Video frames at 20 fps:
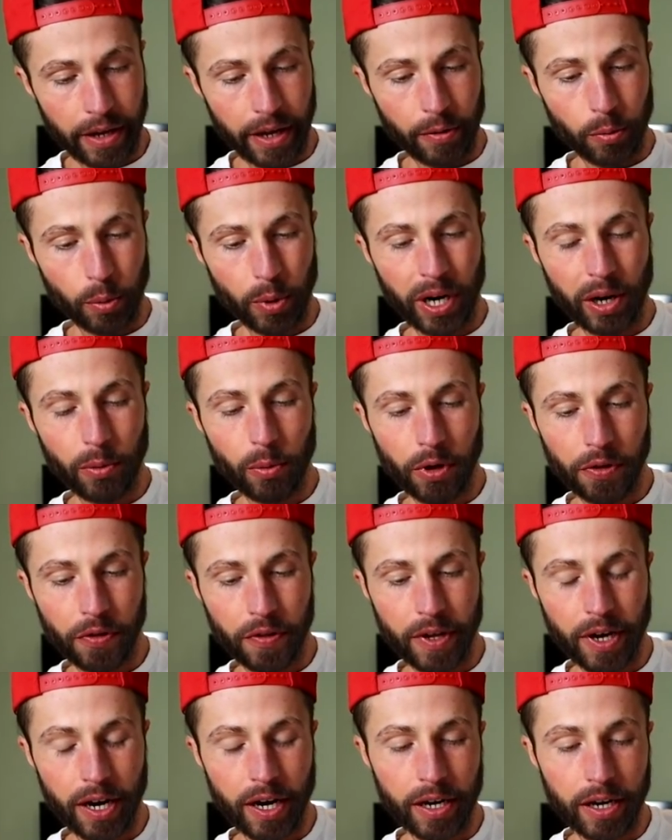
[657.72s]
And when I
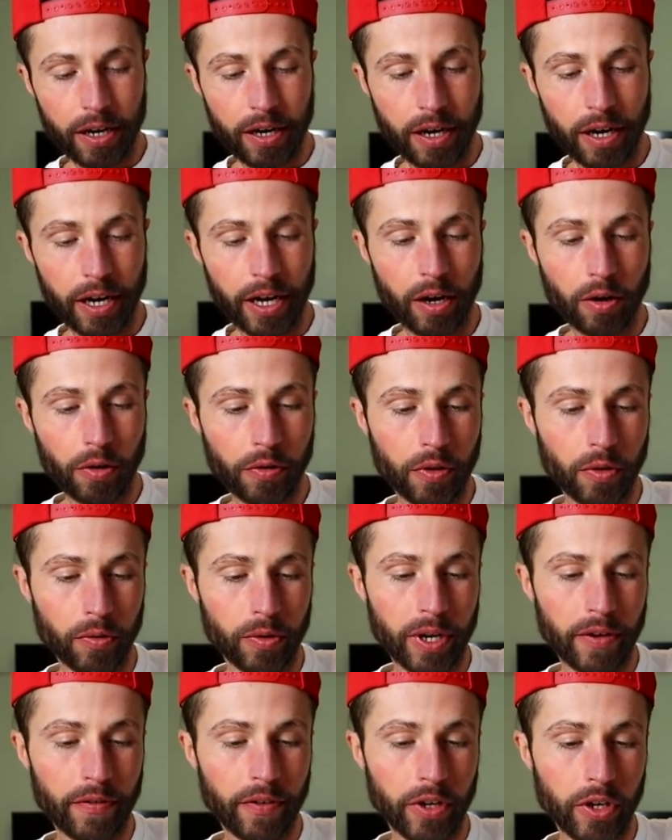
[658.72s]
was young, I also
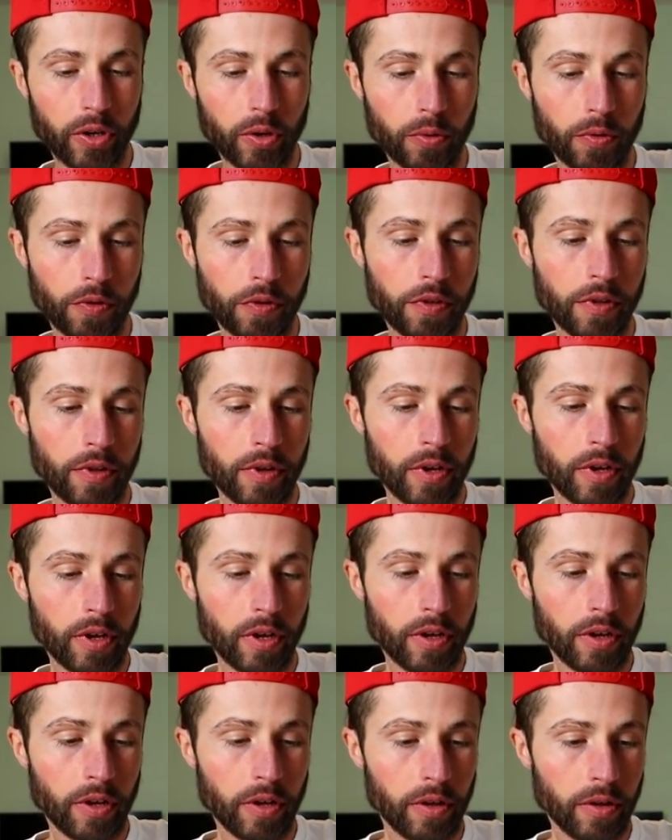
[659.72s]
never used
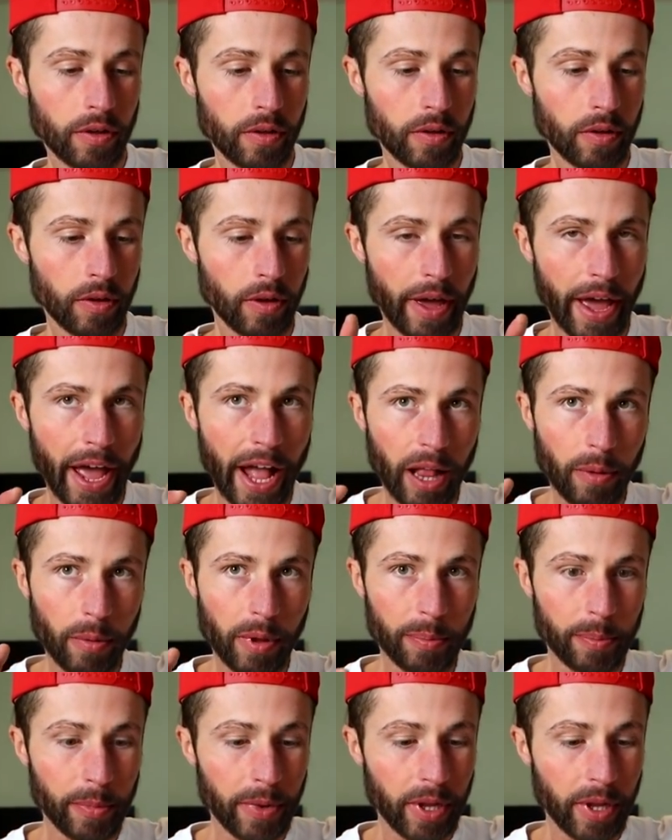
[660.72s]
almond